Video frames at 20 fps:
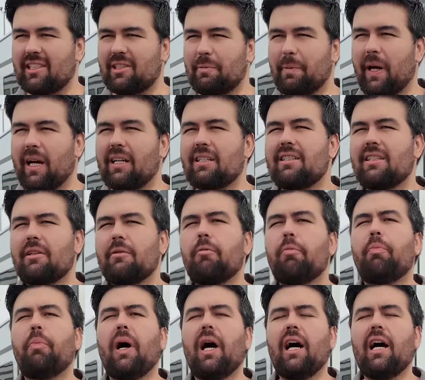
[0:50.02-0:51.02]
expecting,
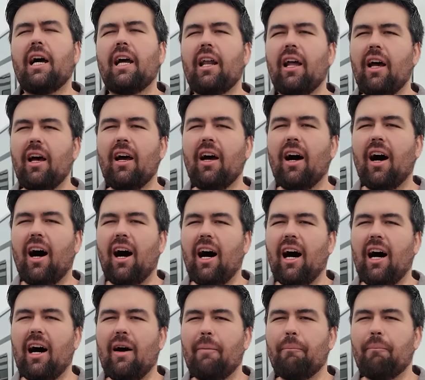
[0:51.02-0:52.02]
but
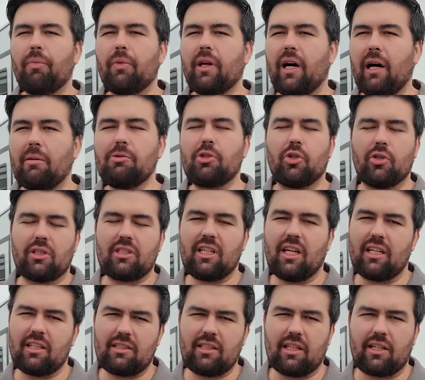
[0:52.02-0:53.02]
um, I'm so
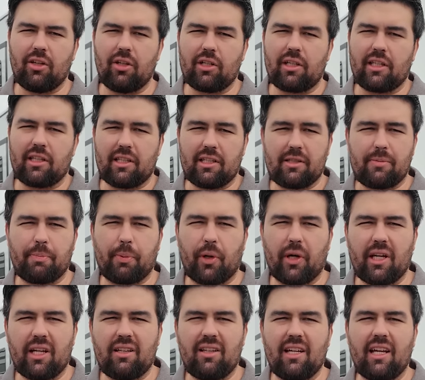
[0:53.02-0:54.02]
excited to take a look at this
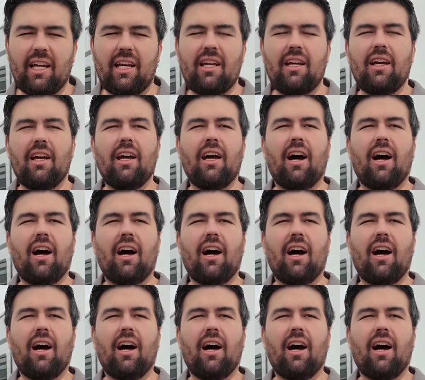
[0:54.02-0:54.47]
Brinkley.